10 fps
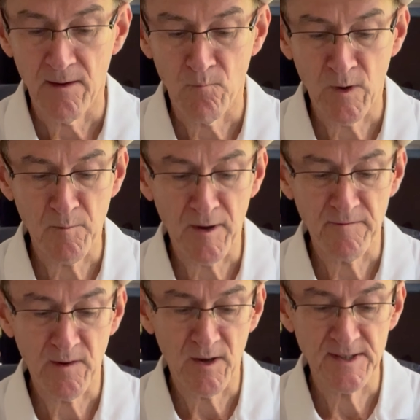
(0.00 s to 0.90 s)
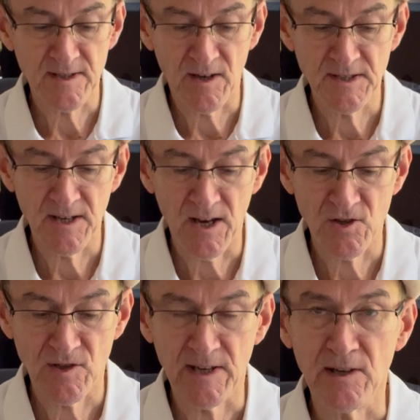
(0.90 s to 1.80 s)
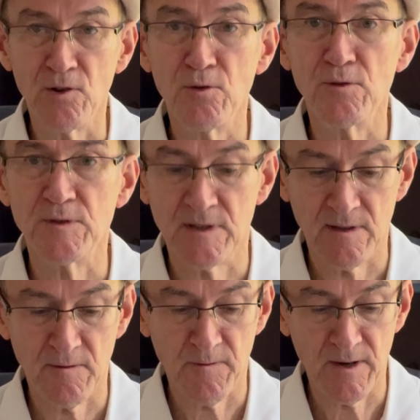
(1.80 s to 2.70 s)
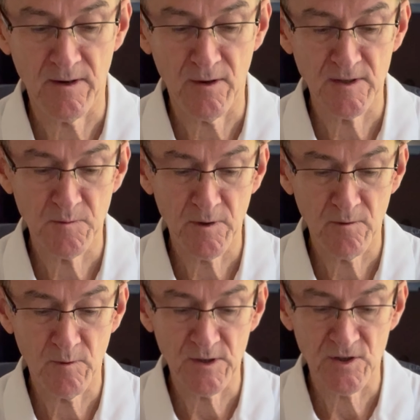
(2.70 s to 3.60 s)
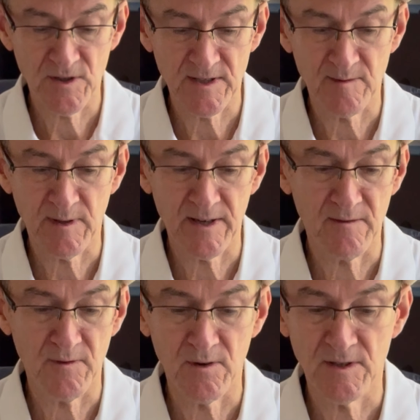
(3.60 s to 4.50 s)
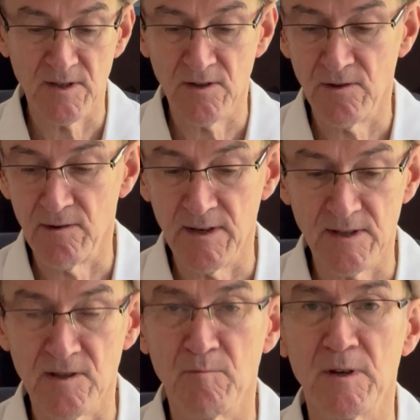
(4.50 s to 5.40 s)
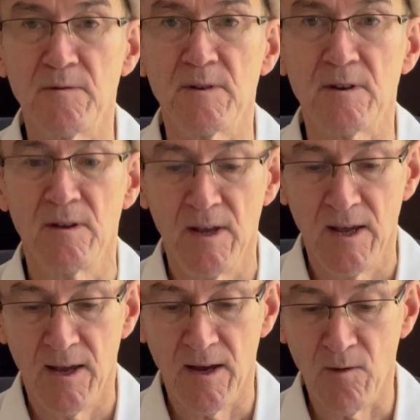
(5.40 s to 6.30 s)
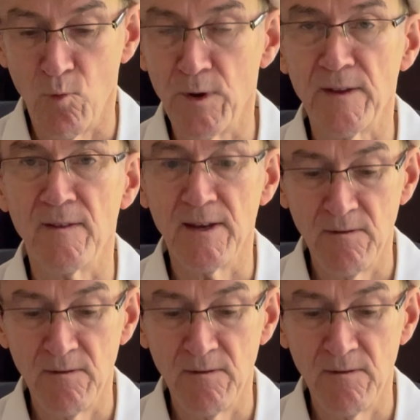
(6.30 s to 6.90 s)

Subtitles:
In one of my flights I did actually lose the front nose wheel, which doesn't plug in very securely, so a bit of a warning there.